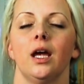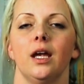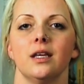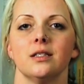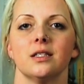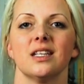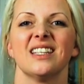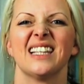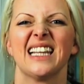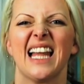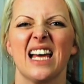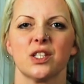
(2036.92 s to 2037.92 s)
is
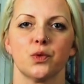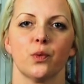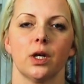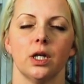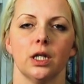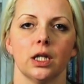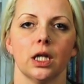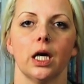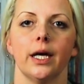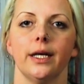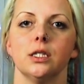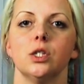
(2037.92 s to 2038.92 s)
the last one in
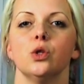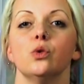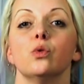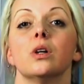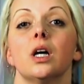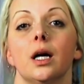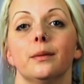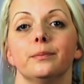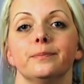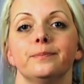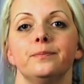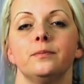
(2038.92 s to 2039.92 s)
line to
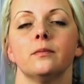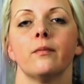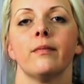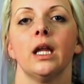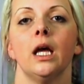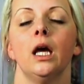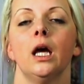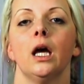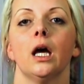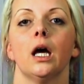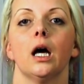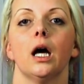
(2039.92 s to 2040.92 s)
come.
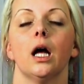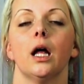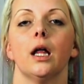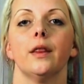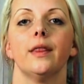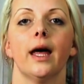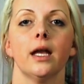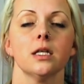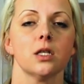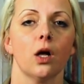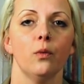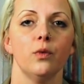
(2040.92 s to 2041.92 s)
That
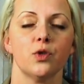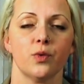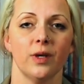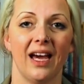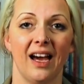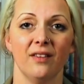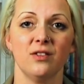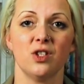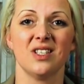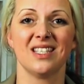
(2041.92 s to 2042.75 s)
is all which we have to